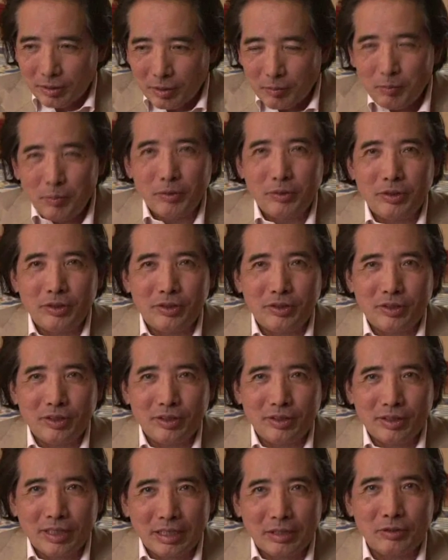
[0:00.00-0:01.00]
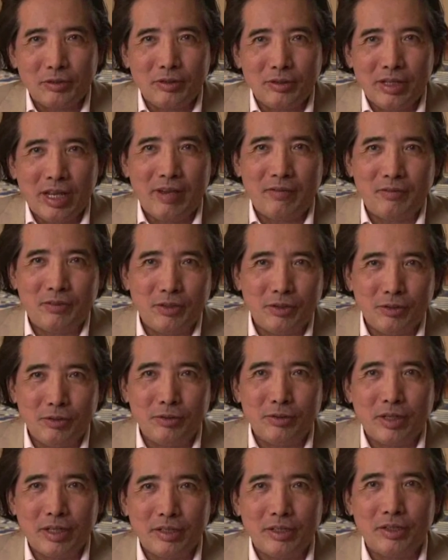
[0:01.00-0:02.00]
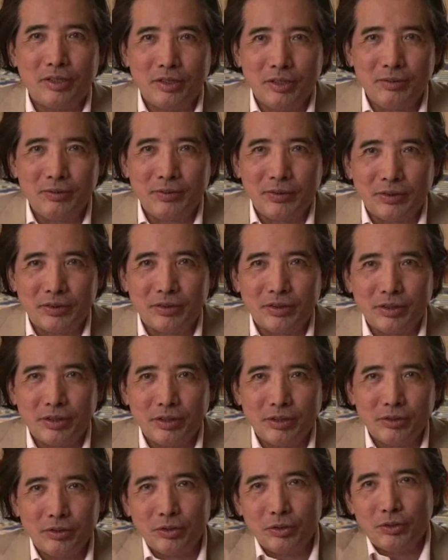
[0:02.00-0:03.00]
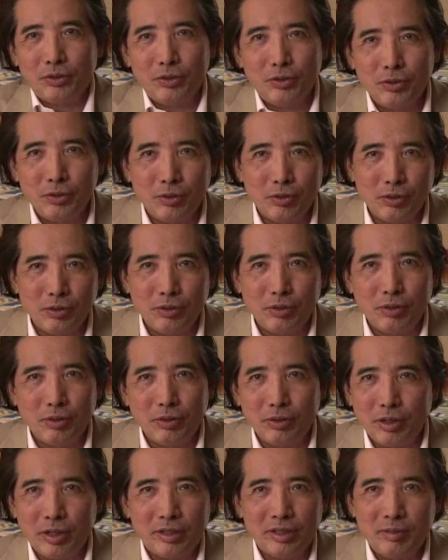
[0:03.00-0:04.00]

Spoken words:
a Buddhist does not have to look any different to you or